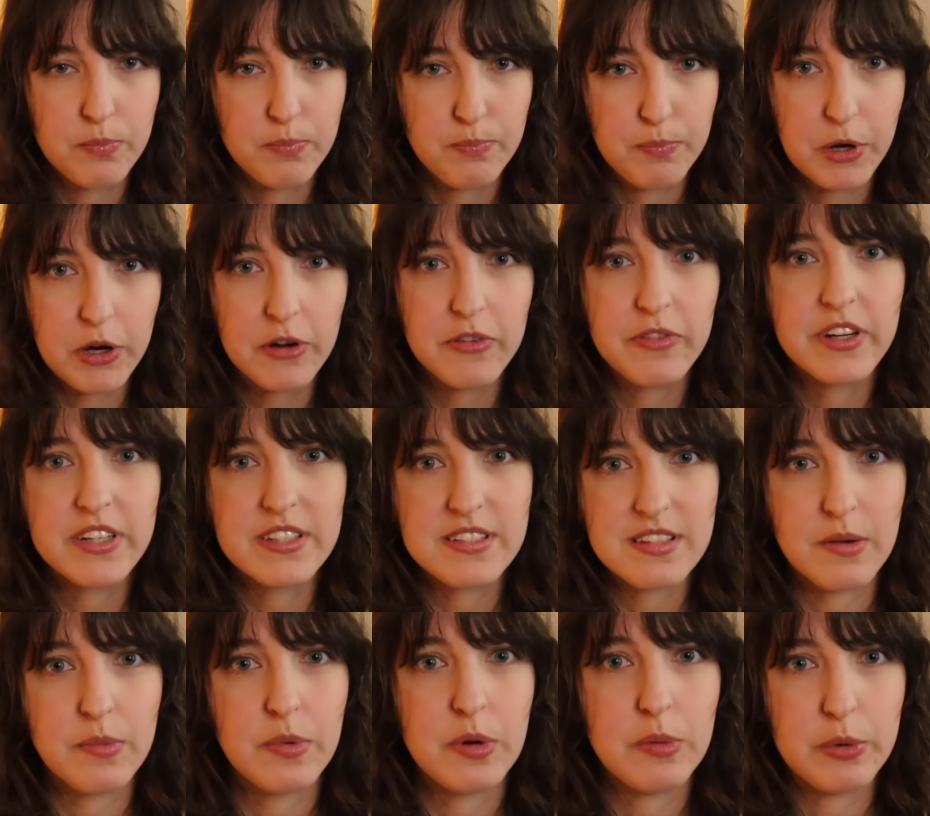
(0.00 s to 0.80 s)
perfect
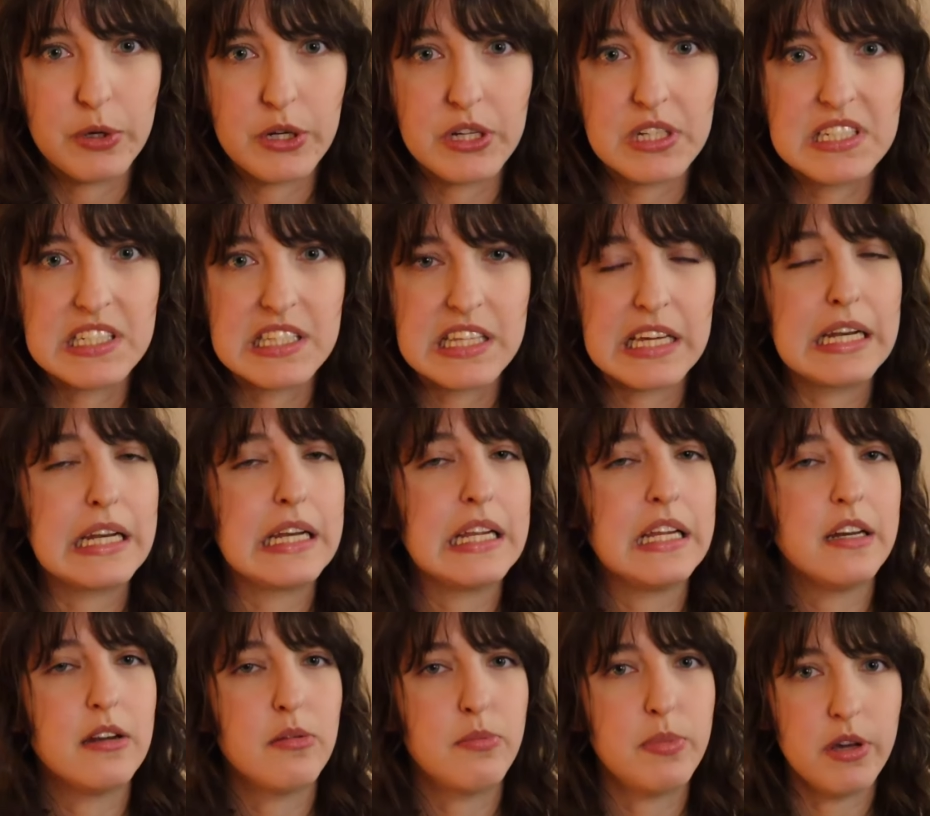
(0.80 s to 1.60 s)
summer books that
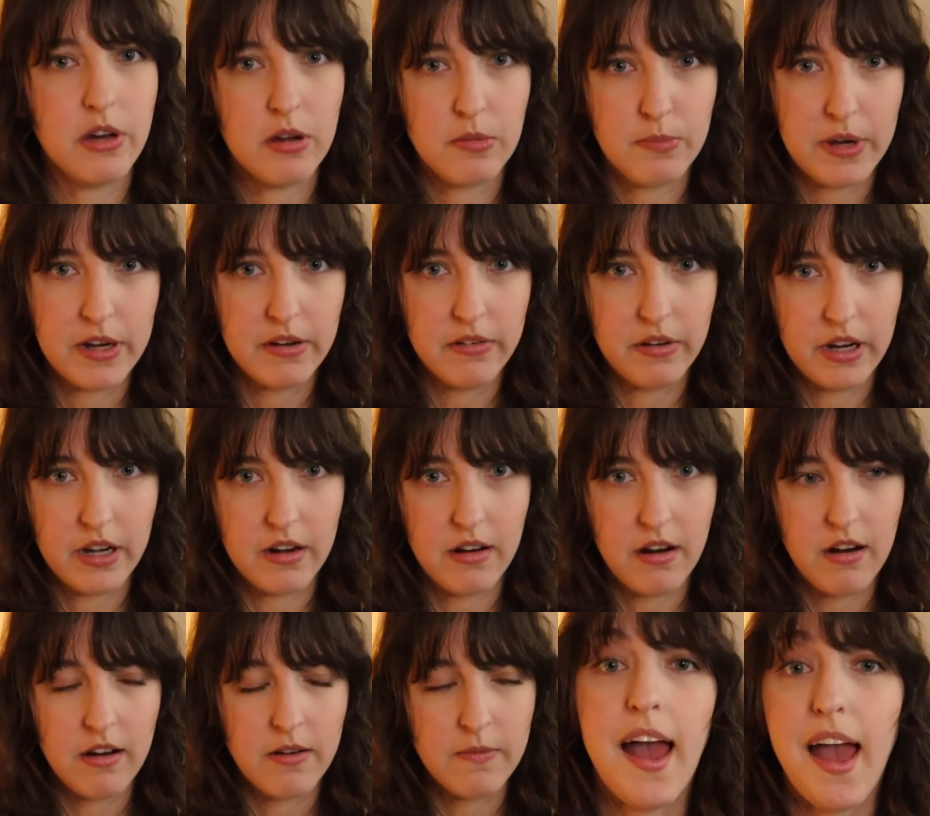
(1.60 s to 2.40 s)
need to be on my
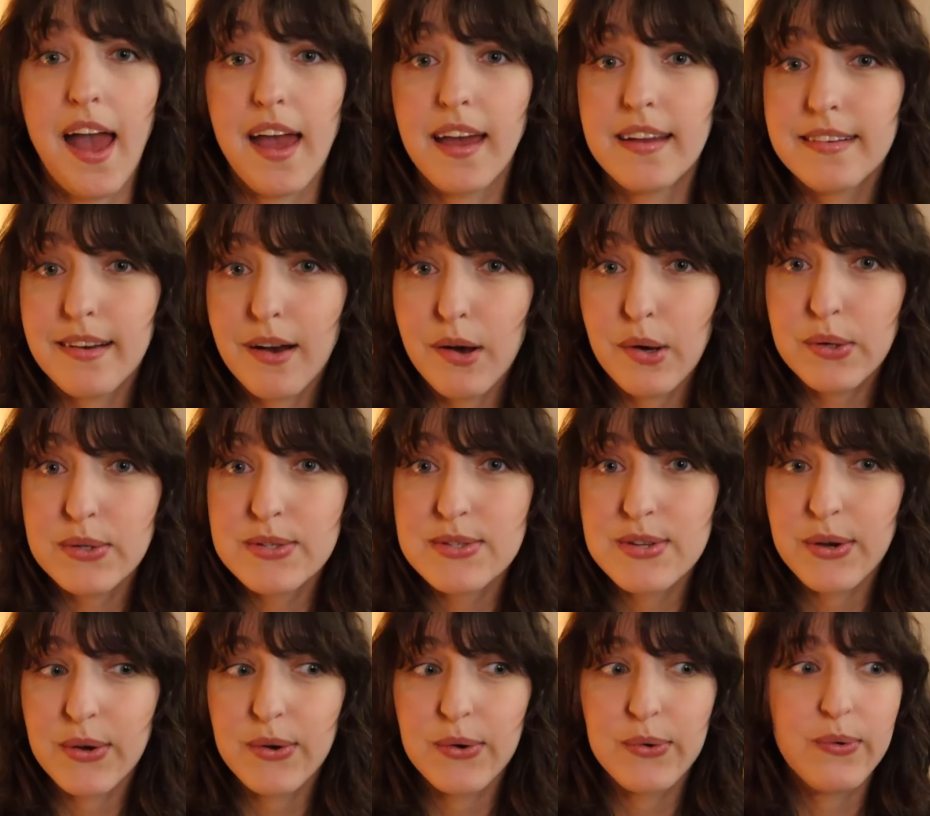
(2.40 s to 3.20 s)
radar? And
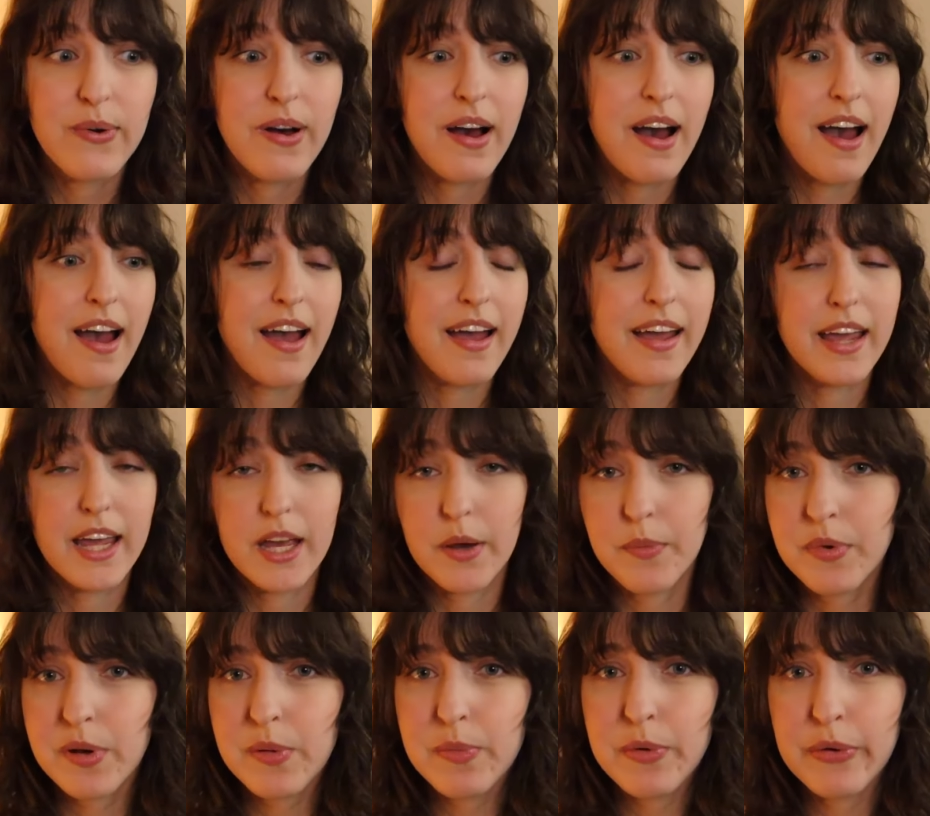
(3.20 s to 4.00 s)
also, I
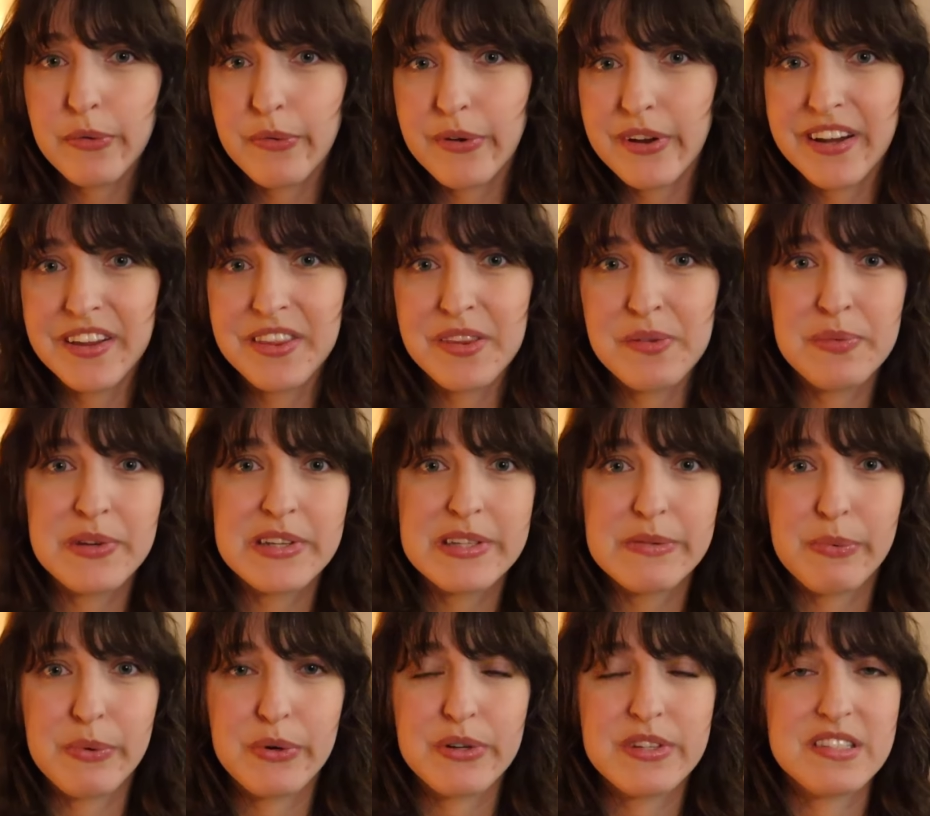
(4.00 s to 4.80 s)
am going to be reading the
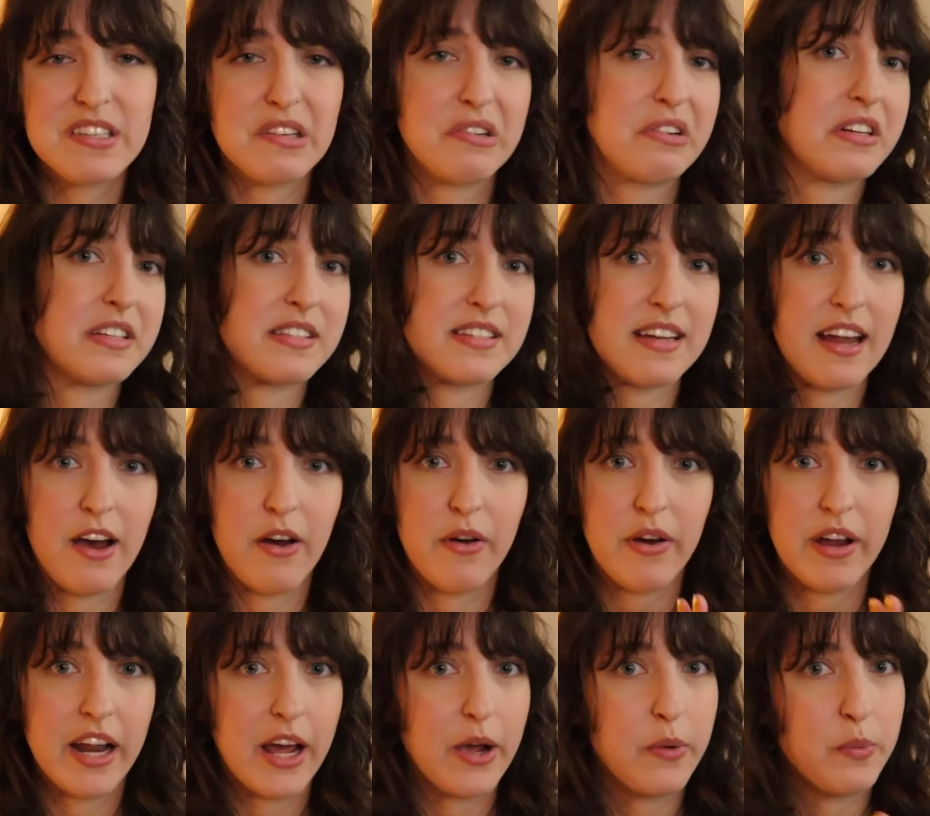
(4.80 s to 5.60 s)
Mistborn series now,
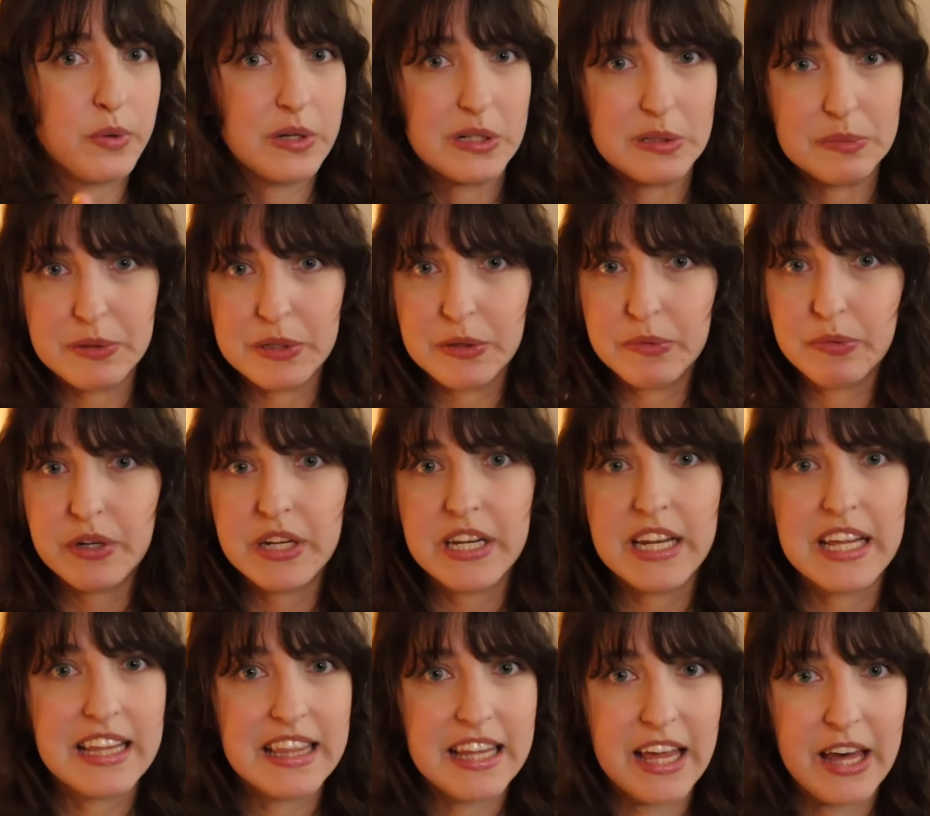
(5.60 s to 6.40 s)
and I will be
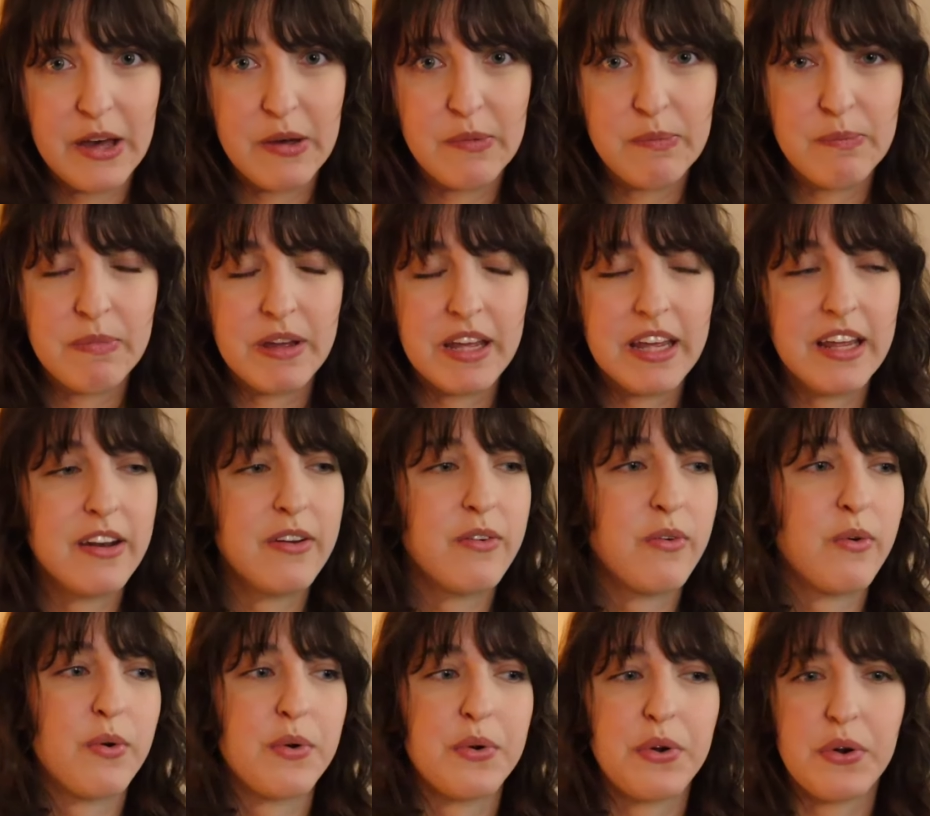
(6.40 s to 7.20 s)
reading them in
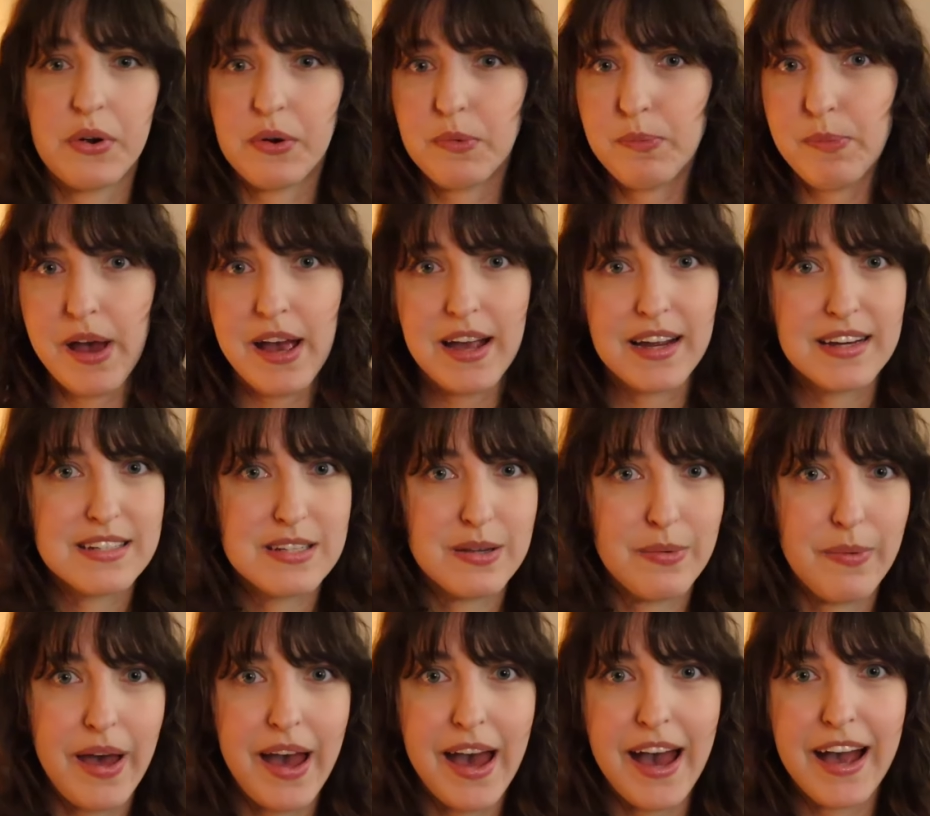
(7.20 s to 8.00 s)
order back
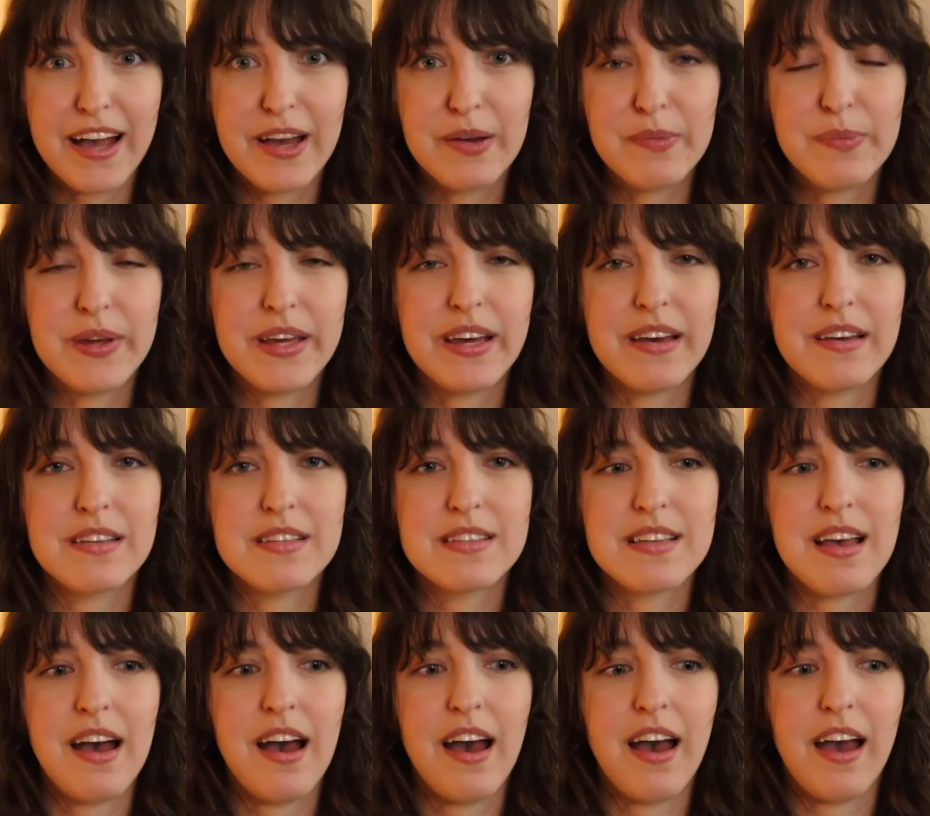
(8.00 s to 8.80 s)
to back
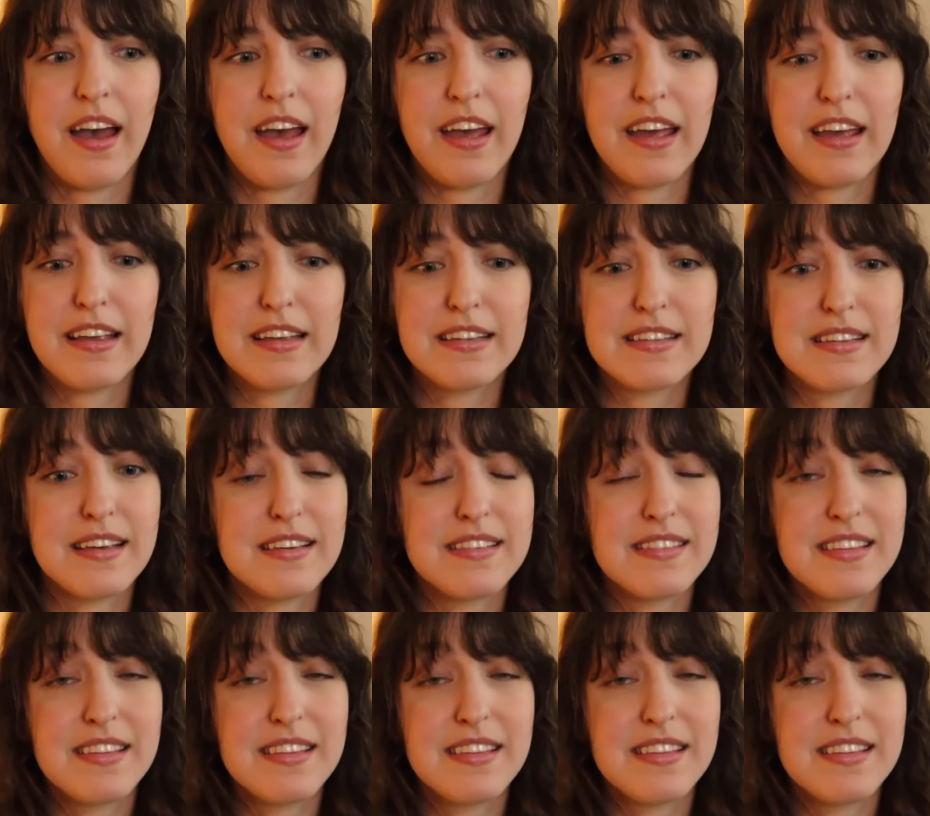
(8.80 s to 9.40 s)
because as I